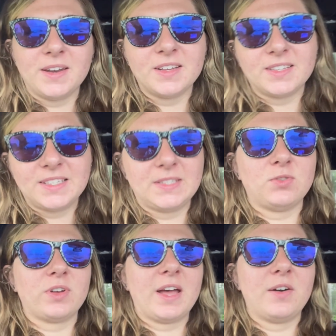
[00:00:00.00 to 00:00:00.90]
to
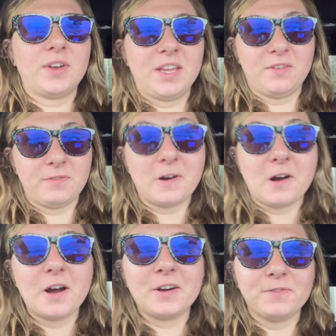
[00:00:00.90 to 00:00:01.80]
Cecil County for
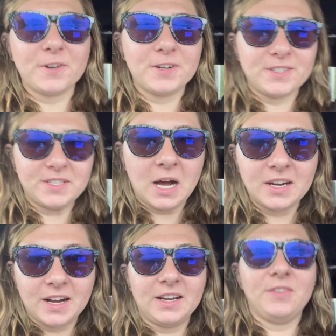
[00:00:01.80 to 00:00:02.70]
our first
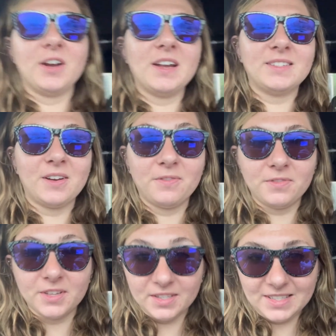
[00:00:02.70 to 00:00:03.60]
.90 race
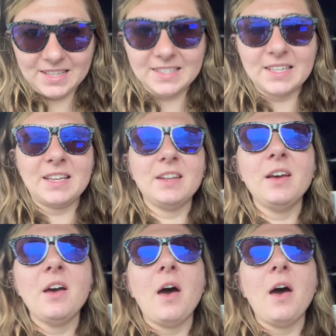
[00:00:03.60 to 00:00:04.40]
of the season.